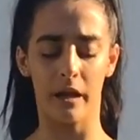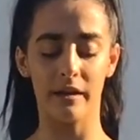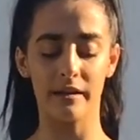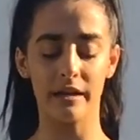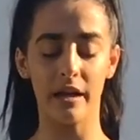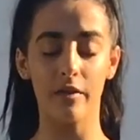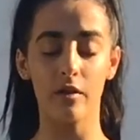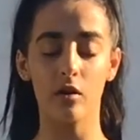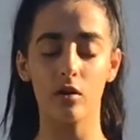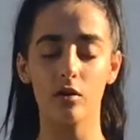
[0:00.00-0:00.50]

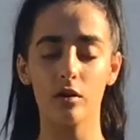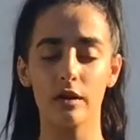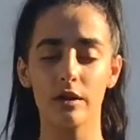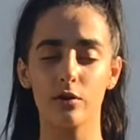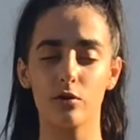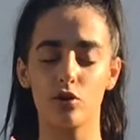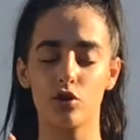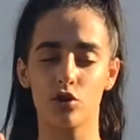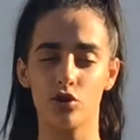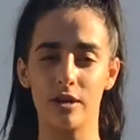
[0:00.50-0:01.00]
Another good
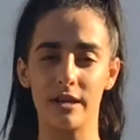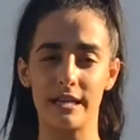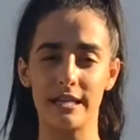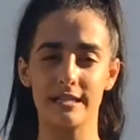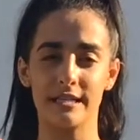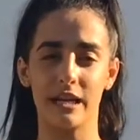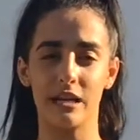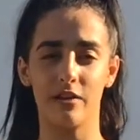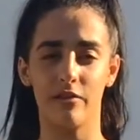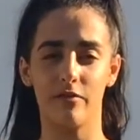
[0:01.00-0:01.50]
little trick
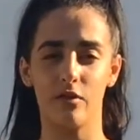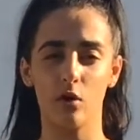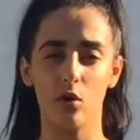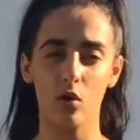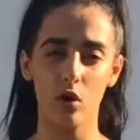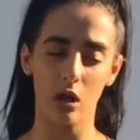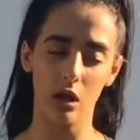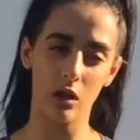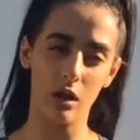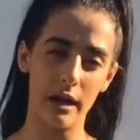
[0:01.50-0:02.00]
is that if
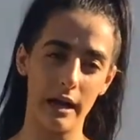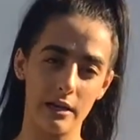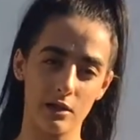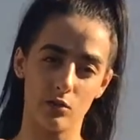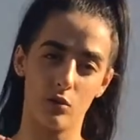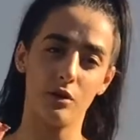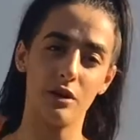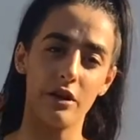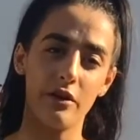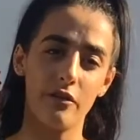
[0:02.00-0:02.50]
your
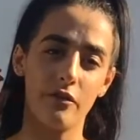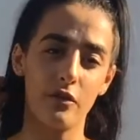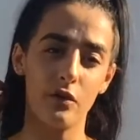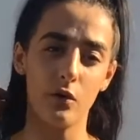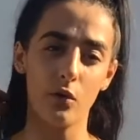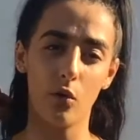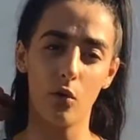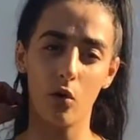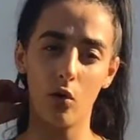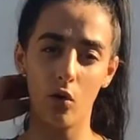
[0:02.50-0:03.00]
client or if
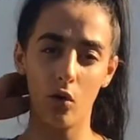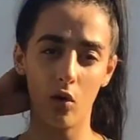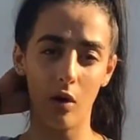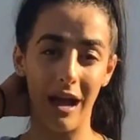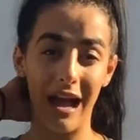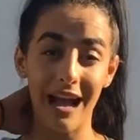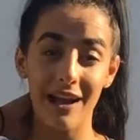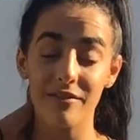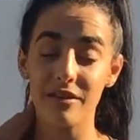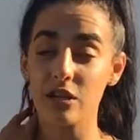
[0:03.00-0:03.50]
you're
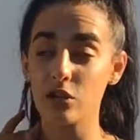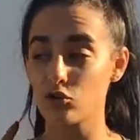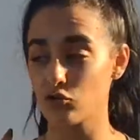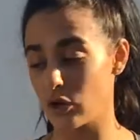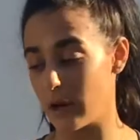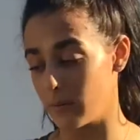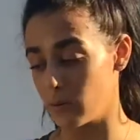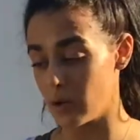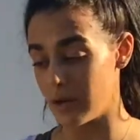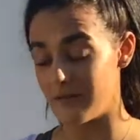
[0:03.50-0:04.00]
having
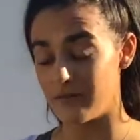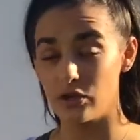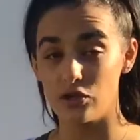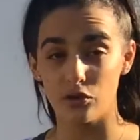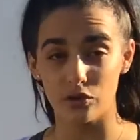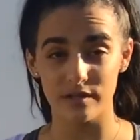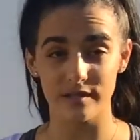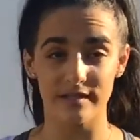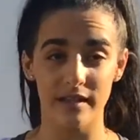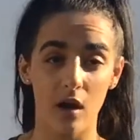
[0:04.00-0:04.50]
trouble even
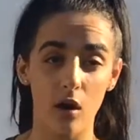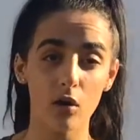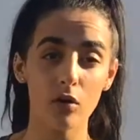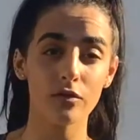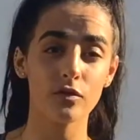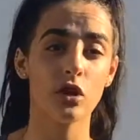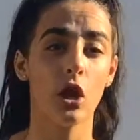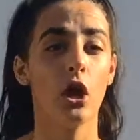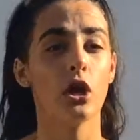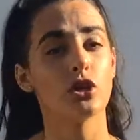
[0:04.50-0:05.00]

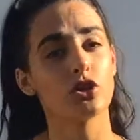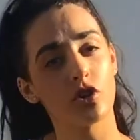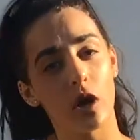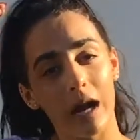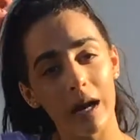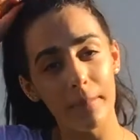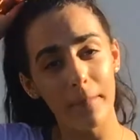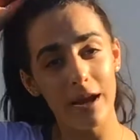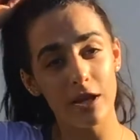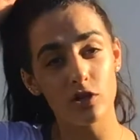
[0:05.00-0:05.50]
yourself
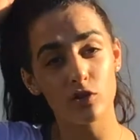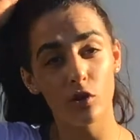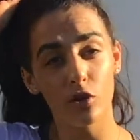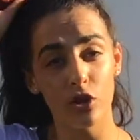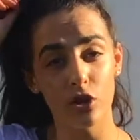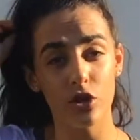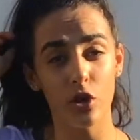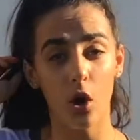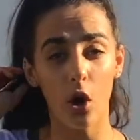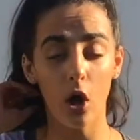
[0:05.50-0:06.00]
trying to make sure
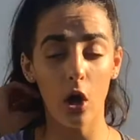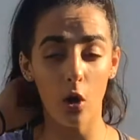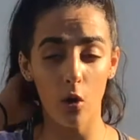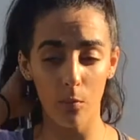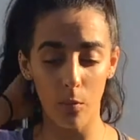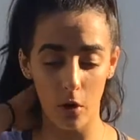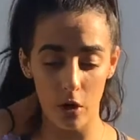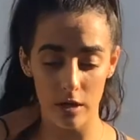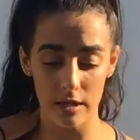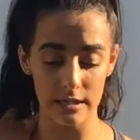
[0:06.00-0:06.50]
that your
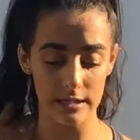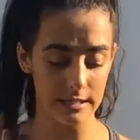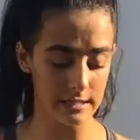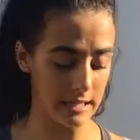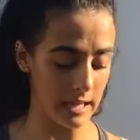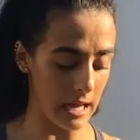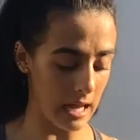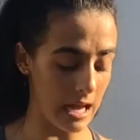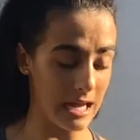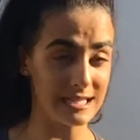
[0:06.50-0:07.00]

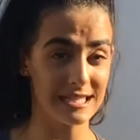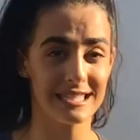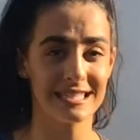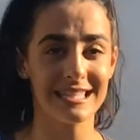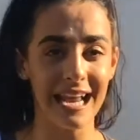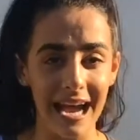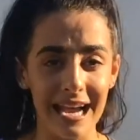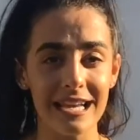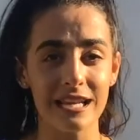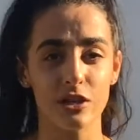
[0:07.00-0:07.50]
elbows are
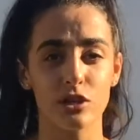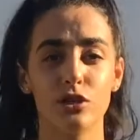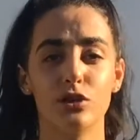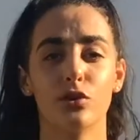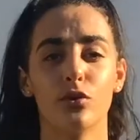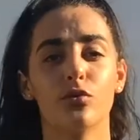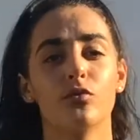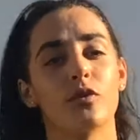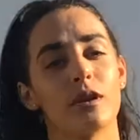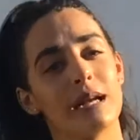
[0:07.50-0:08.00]
staying to
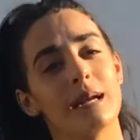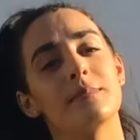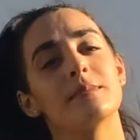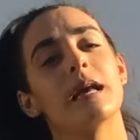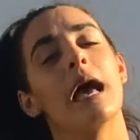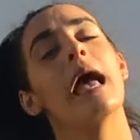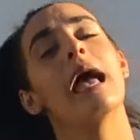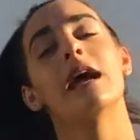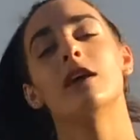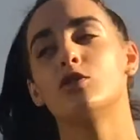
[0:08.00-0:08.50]
your ribs,
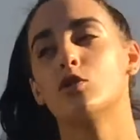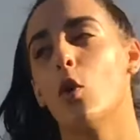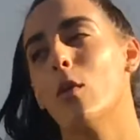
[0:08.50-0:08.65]
it's